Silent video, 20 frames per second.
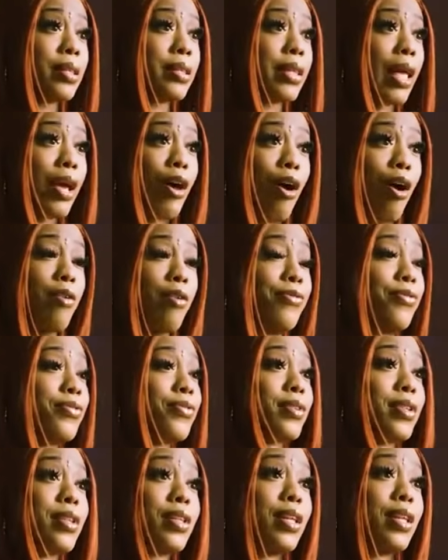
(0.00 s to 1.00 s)
they
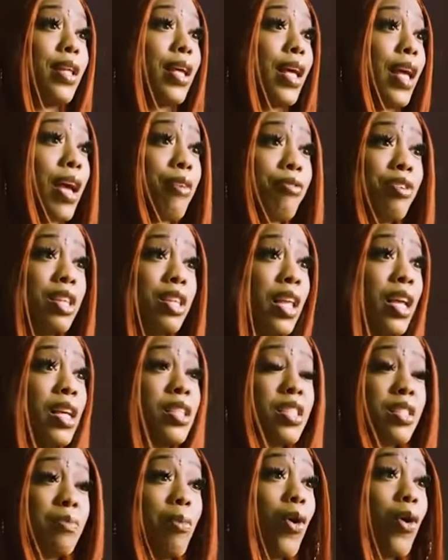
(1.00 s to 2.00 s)
off everything
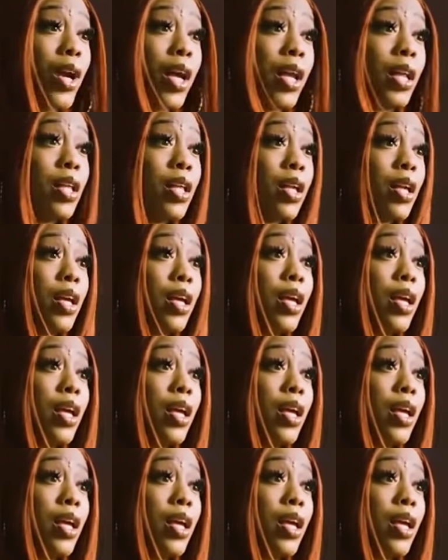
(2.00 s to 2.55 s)
smoking